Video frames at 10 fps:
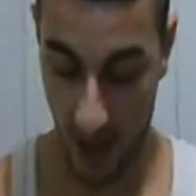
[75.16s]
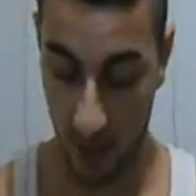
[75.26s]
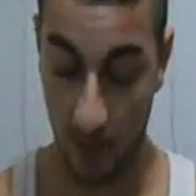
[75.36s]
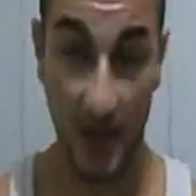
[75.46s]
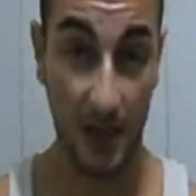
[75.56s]

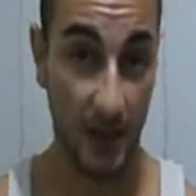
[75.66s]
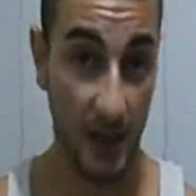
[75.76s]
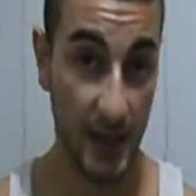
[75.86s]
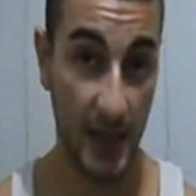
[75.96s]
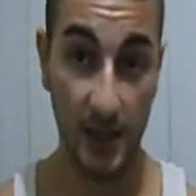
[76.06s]
About
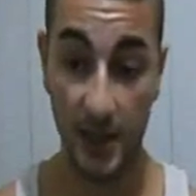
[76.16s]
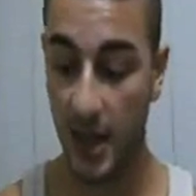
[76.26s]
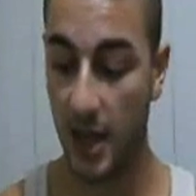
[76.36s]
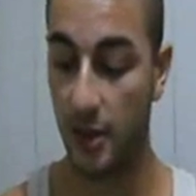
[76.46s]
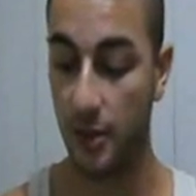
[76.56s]

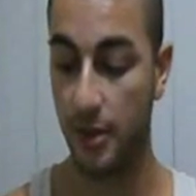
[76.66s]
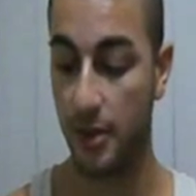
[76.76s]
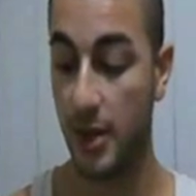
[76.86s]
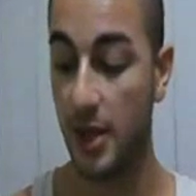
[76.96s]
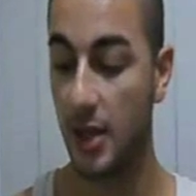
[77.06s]
Kelly, I don't
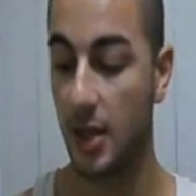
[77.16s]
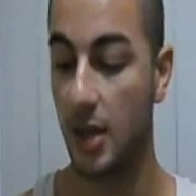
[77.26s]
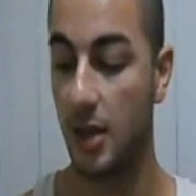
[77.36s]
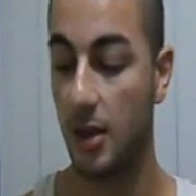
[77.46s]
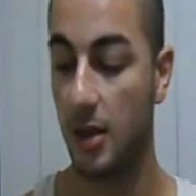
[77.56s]
think
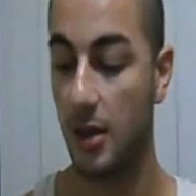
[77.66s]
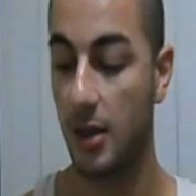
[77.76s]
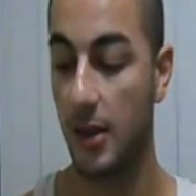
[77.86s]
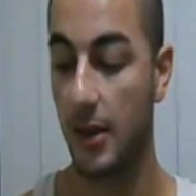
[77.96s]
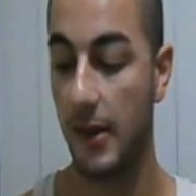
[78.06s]

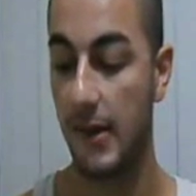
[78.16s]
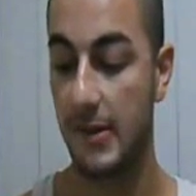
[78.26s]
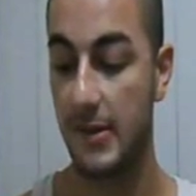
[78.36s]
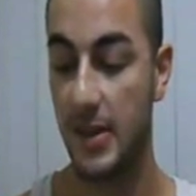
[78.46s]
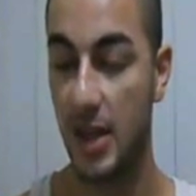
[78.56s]

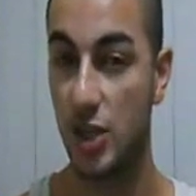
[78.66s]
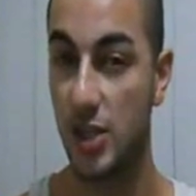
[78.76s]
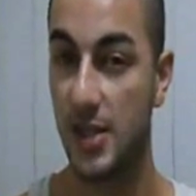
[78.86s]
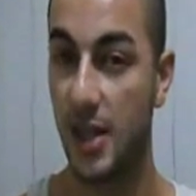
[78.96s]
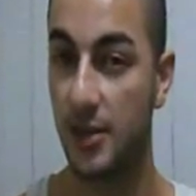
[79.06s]
that
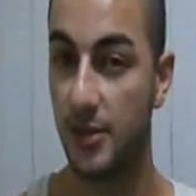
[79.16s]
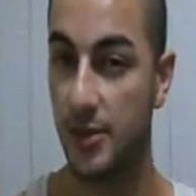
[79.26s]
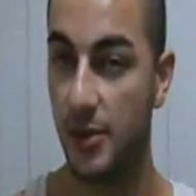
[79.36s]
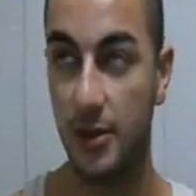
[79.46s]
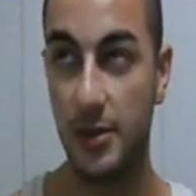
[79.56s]
she's going to
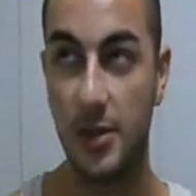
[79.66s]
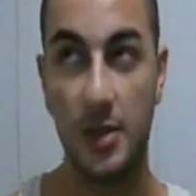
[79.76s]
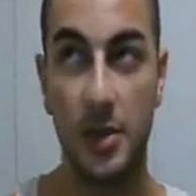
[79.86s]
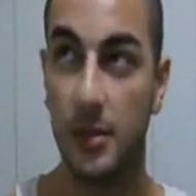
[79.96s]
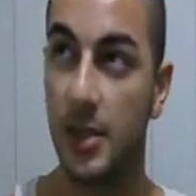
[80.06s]
return to
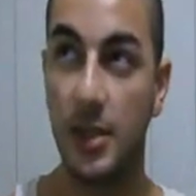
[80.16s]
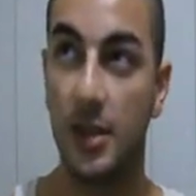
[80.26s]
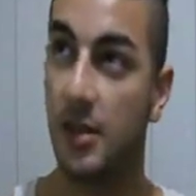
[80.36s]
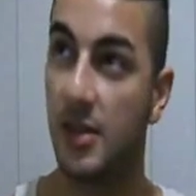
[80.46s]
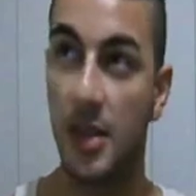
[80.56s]

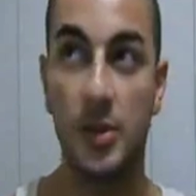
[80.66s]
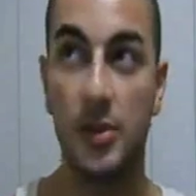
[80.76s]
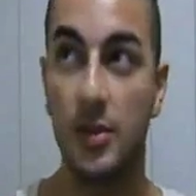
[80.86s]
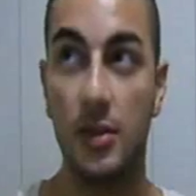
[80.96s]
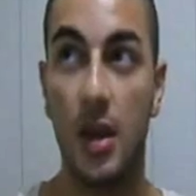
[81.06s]
WWE anytime
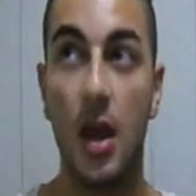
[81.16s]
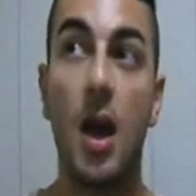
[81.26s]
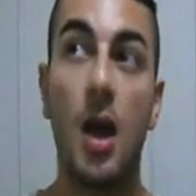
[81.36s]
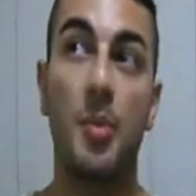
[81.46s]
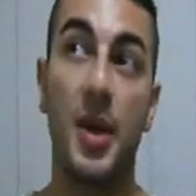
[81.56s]
soon,
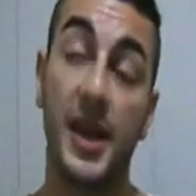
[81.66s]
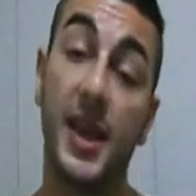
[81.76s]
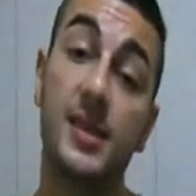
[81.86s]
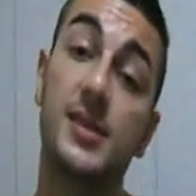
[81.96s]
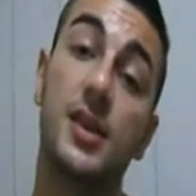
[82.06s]
but I
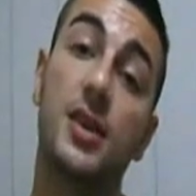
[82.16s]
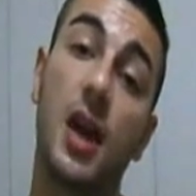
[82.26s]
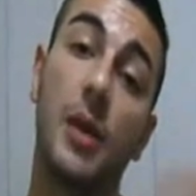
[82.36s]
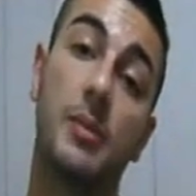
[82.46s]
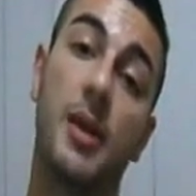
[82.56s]
can see her
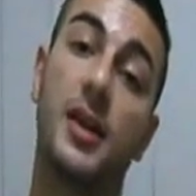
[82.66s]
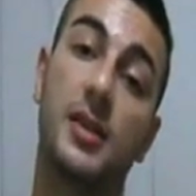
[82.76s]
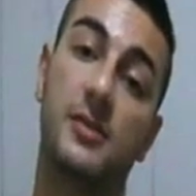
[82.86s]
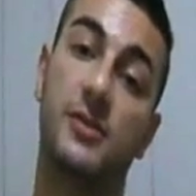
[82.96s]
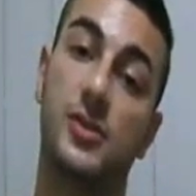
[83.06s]
coming back
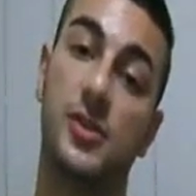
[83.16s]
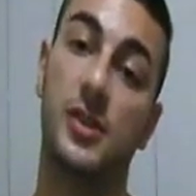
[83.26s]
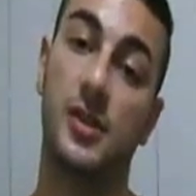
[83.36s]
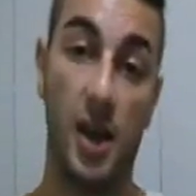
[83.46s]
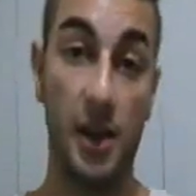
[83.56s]
in the future.
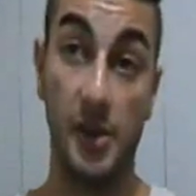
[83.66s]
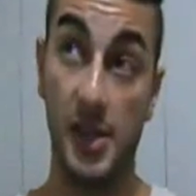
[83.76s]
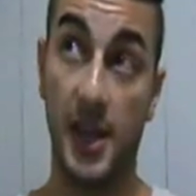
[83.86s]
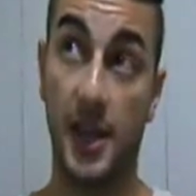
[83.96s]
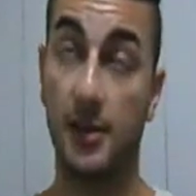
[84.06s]
I
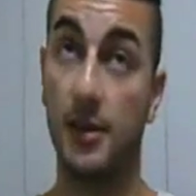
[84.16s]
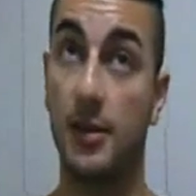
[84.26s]
really can.